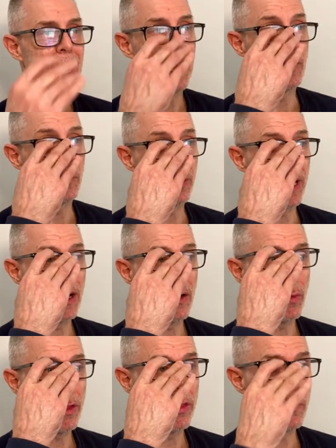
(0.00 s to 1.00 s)
and the player
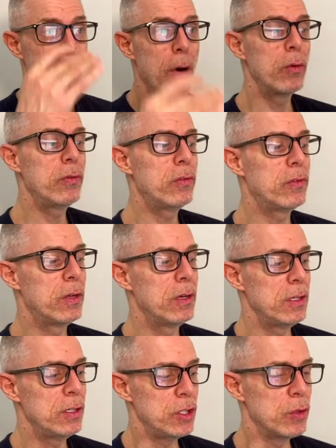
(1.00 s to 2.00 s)
with the most
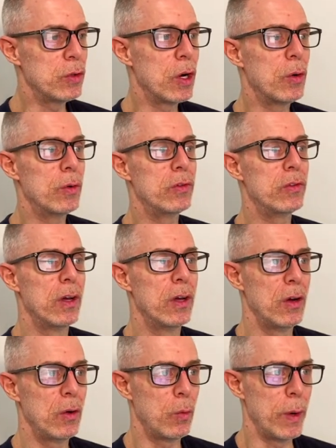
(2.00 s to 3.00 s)
Yugos
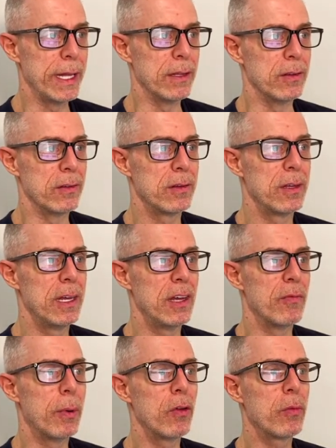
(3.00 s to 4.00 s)
wins.
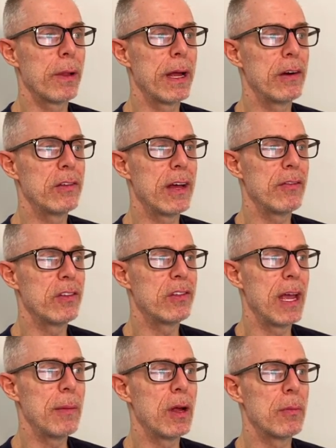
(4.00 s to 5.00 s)
If both players have the
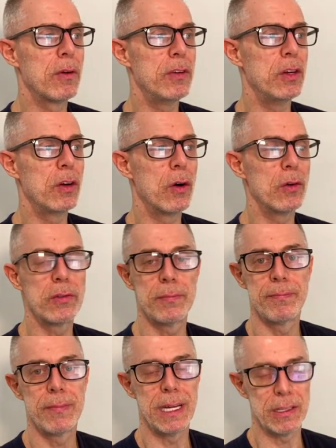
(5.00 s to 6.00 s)
same number of Yugos,
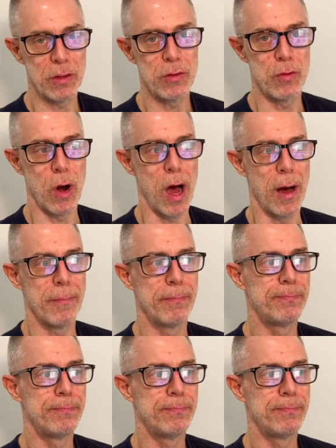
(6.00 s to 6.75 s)
it's a draw.